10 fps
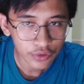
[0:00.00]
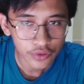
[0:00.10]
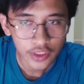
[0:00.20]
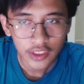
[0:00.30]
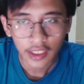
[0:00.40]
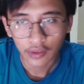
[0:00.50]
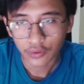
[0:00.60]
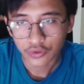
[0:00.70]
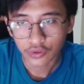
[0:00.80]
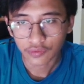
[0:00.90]
C and
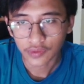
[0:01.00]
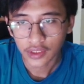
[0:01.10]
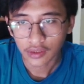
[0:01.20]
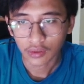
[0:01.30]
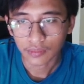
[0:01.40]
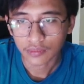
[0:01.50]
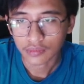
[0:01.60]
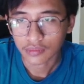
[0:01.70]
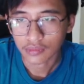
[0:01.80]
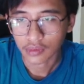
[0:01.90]
Ctrl V. Oh,
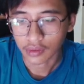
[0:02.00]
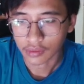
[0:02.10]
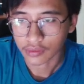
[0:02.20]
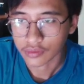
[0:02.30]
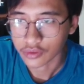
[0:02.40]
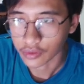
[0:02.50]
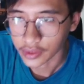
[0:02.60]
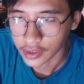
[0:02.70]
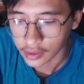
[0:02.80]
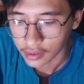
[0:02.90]

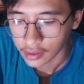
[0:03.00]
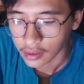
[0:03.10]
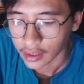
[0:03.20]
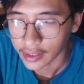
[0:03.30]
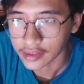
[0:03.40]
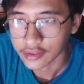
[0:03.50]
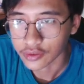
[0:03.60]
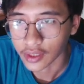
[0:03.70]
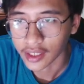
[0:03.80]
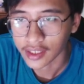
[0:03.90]
sorry, I need
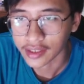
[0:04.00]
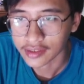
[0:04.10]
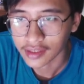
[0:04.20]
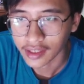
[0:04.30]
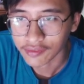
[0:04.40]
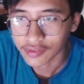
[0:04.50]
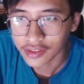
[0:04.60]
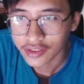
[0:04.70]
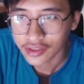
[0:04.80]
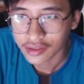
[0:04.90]
to highlight the line first.